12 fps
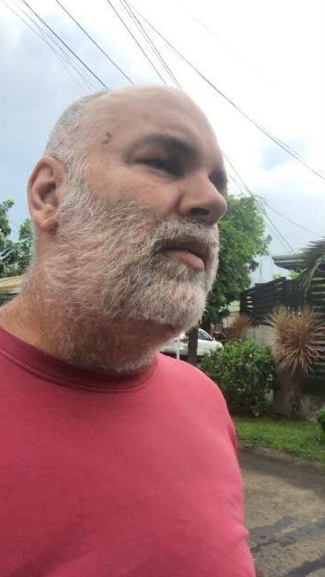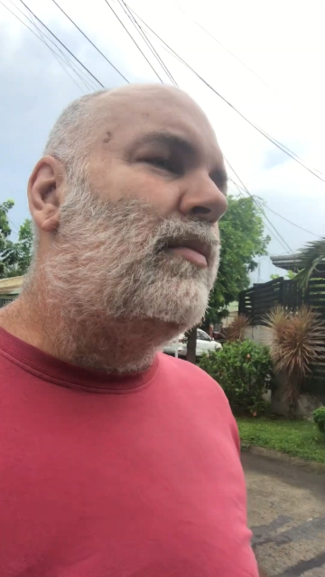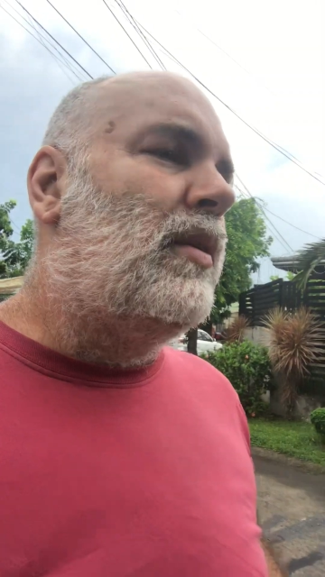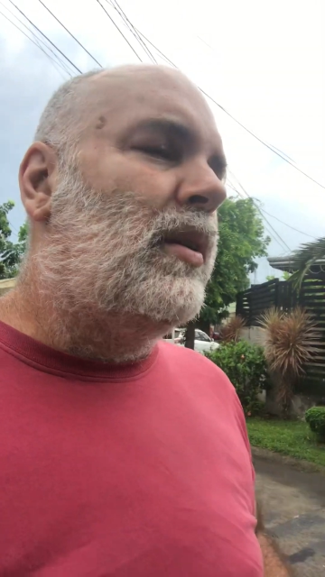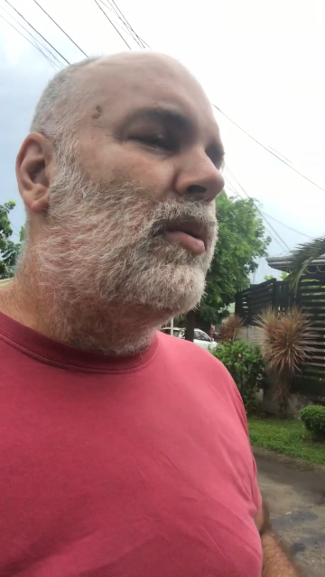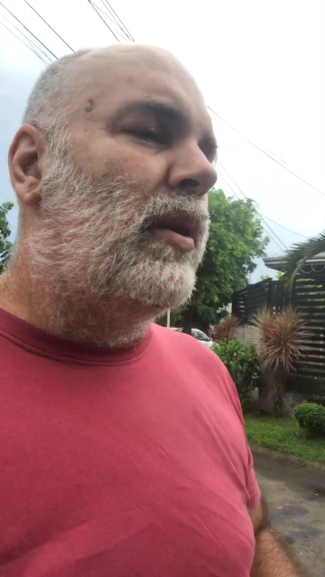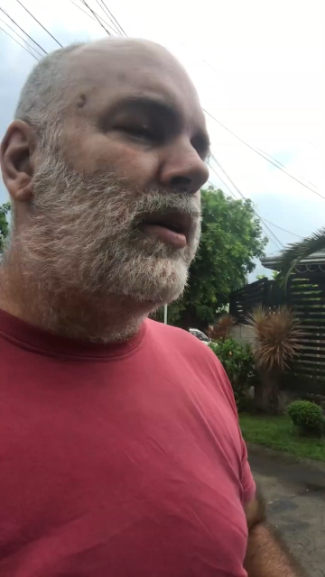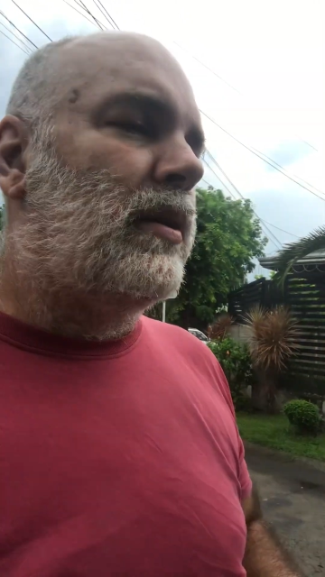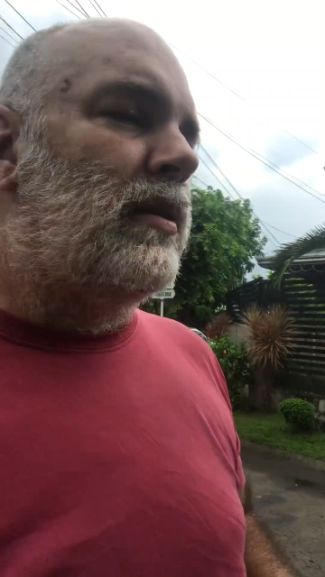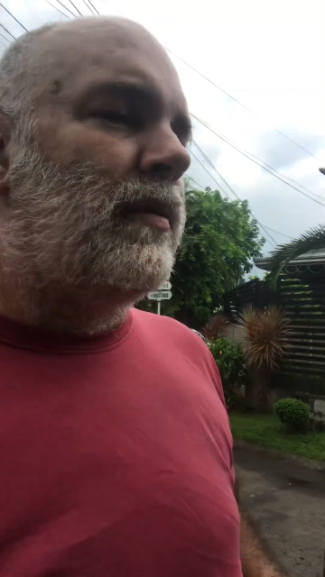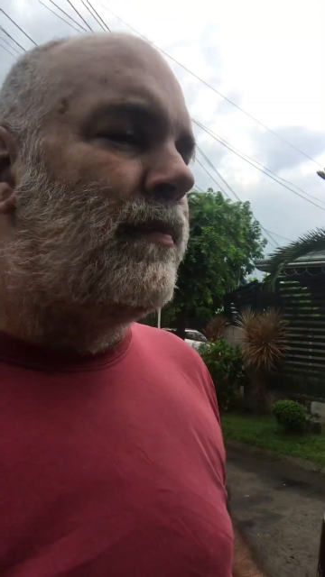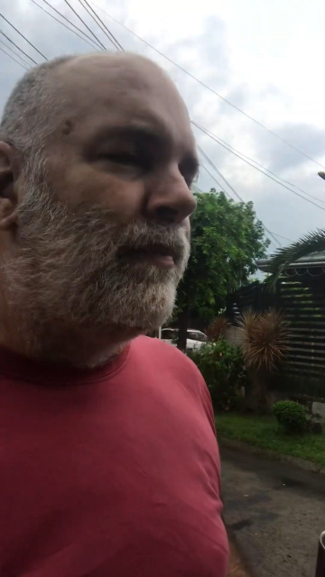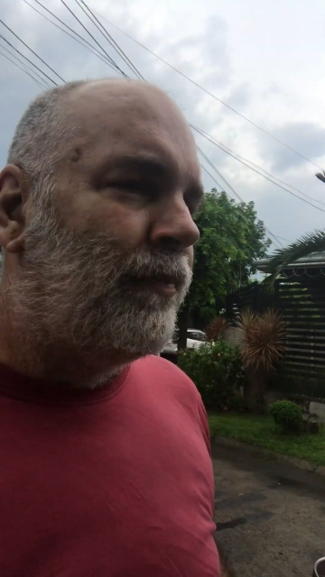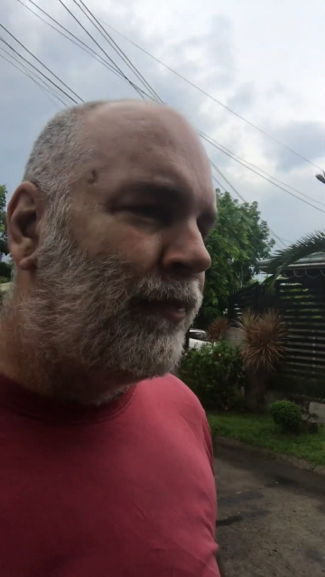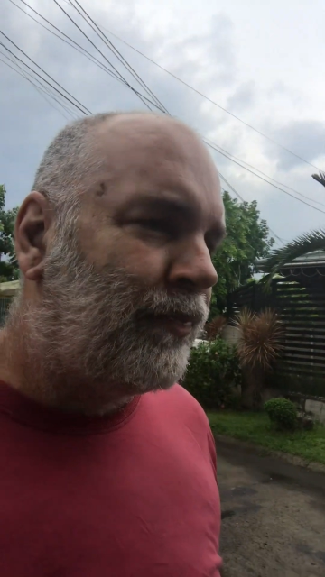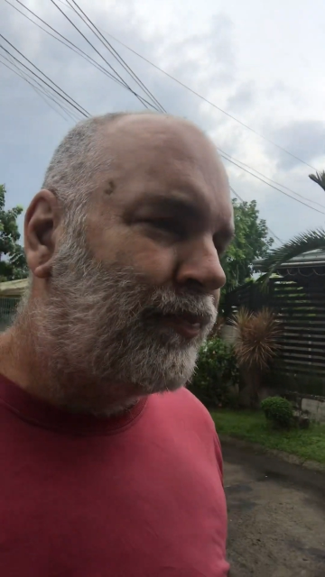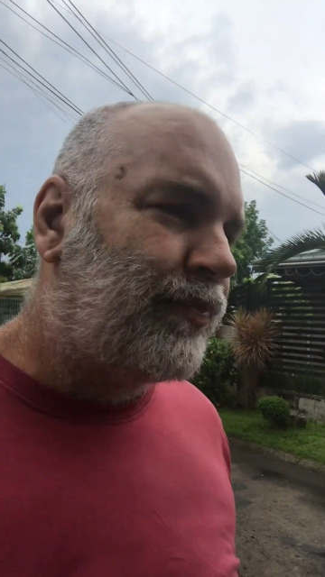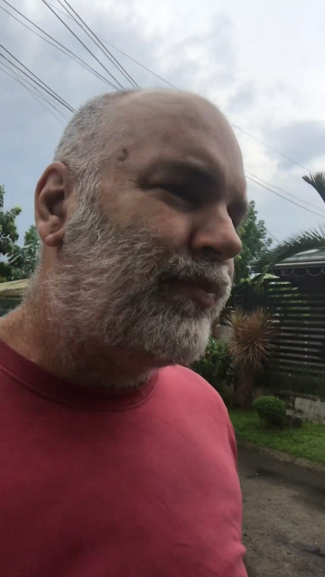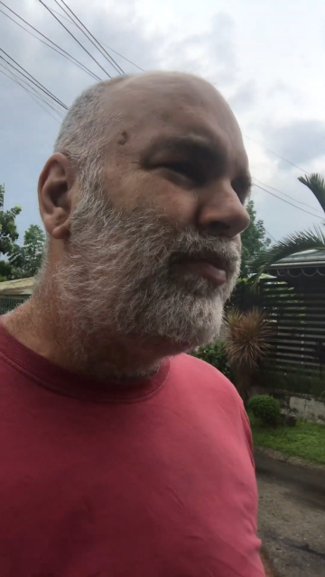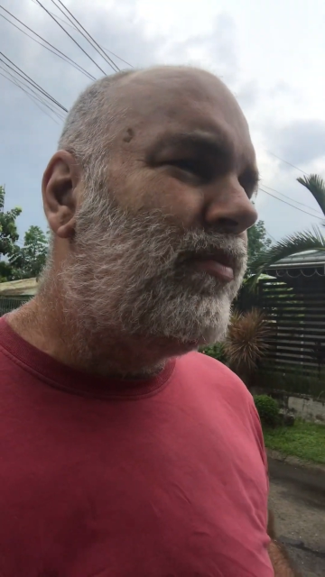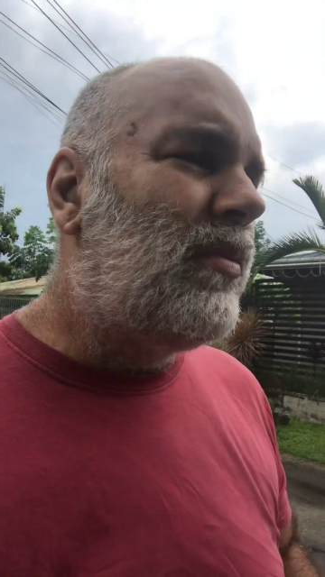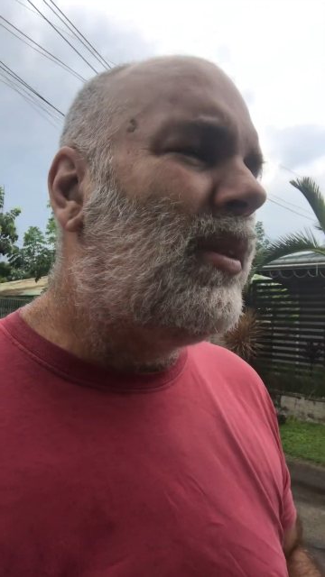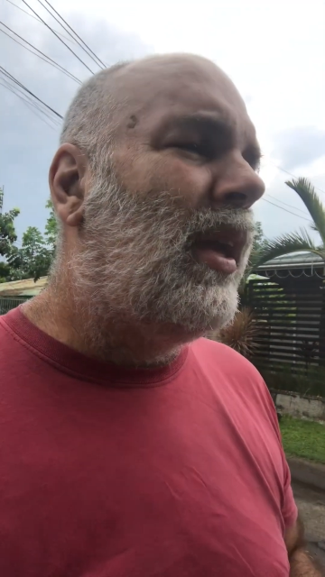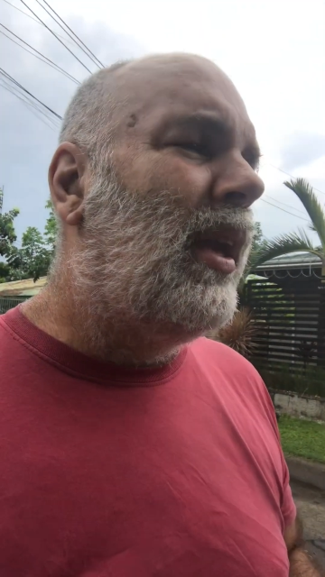nowhere,
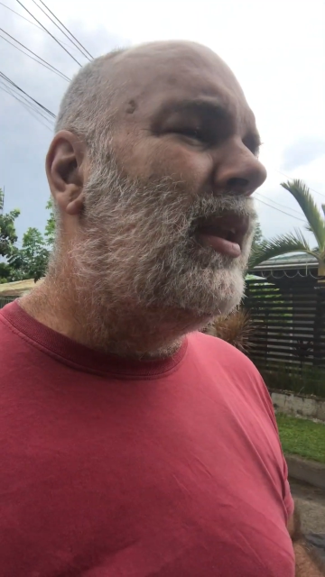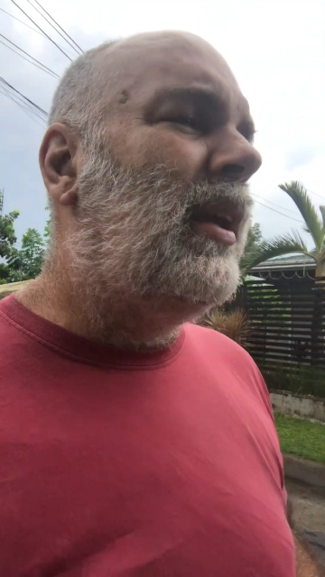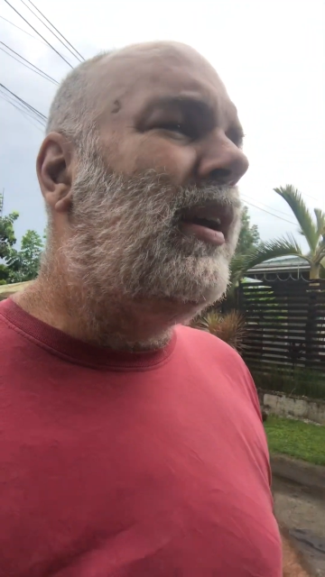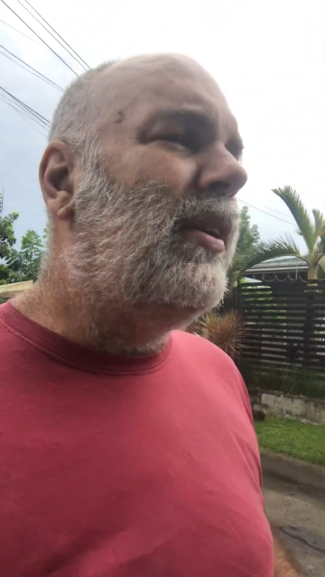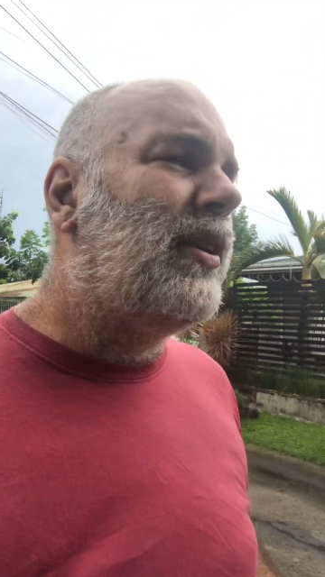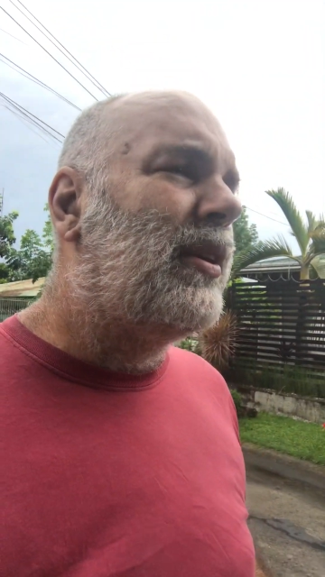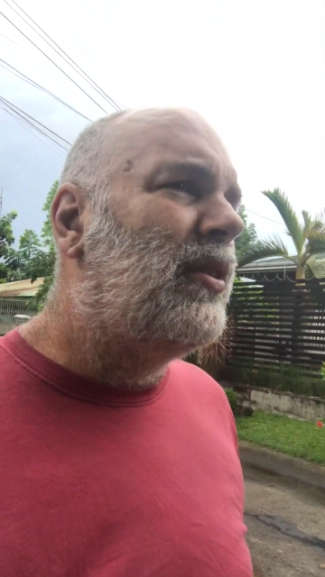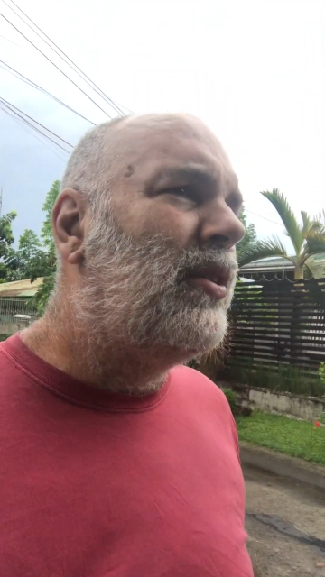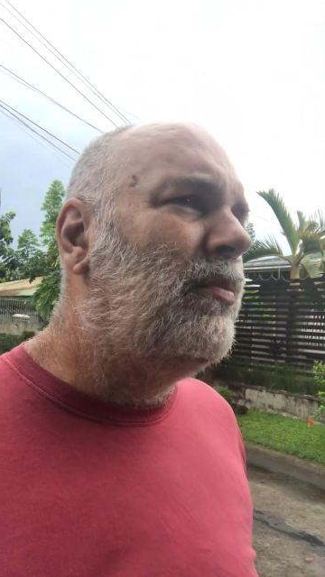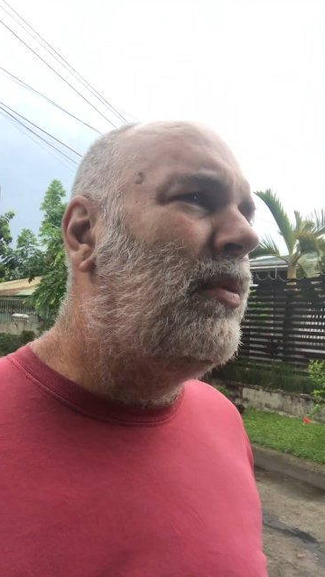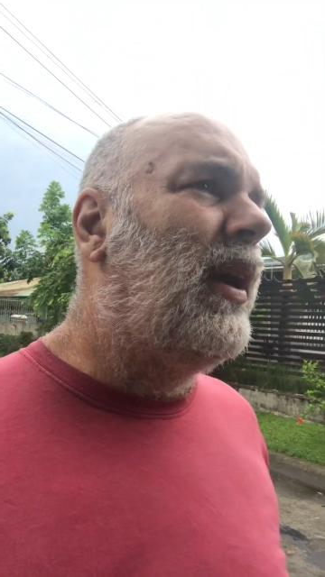and here it could be